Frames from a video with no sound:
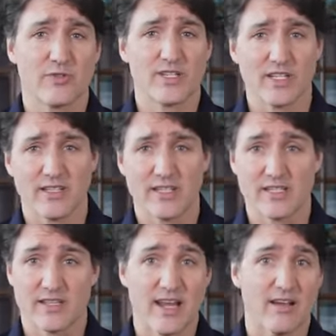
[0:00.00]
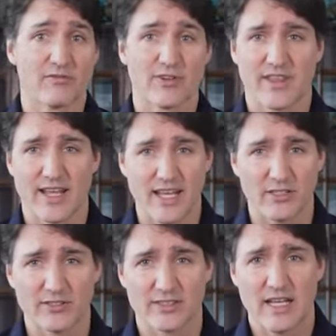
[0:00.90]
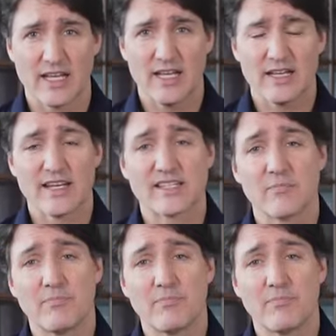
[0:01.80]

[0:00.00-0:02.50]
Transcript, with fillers: utilities, and everything else takes a